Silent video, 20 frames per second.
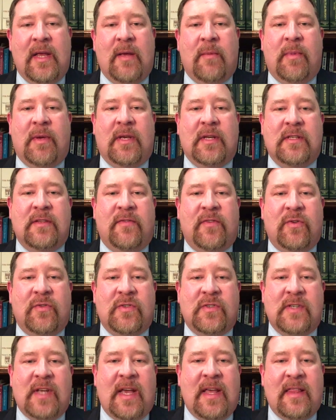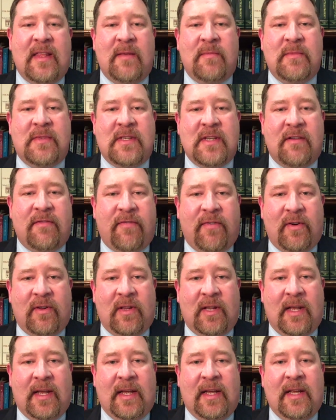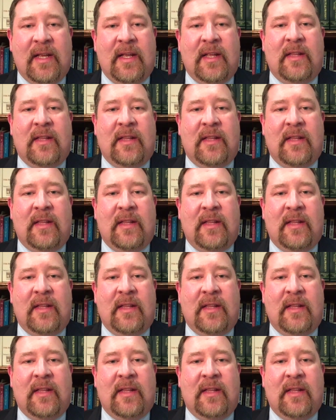Because if you say them differently,